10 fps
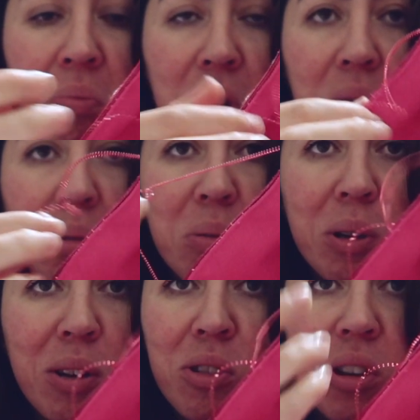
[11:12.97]
This was
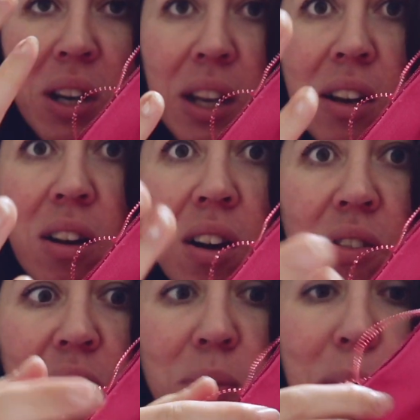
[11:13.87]
when I was trying to get it
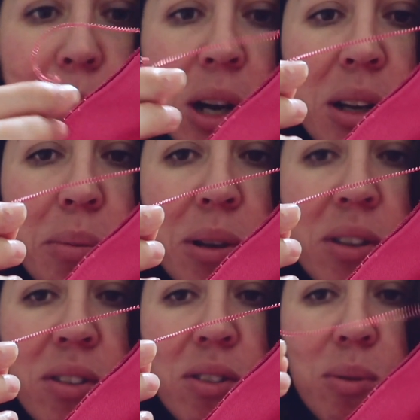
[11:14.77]
off of my body
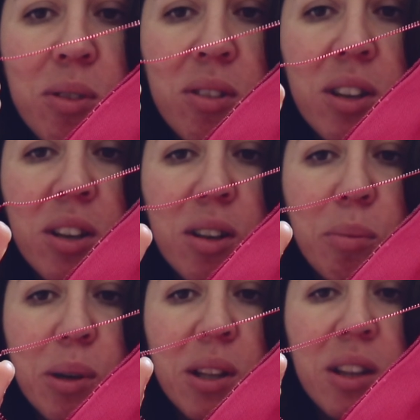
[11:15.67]
because it was stuck,
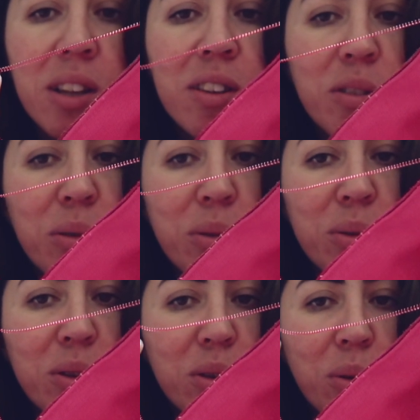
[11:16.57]
but the
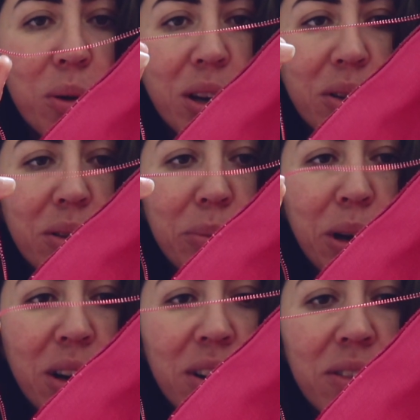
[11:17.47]
coil
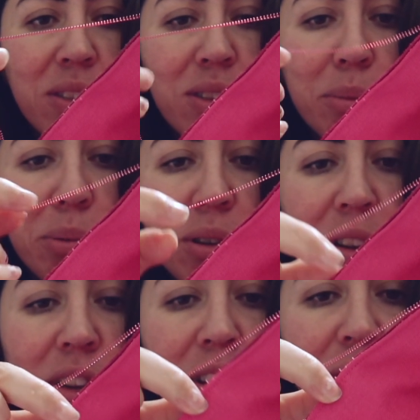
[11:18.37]
part of the zipper
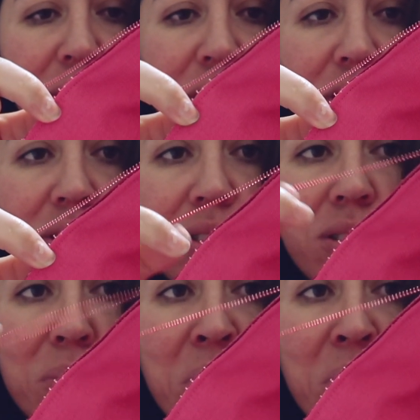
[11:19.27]
literally just,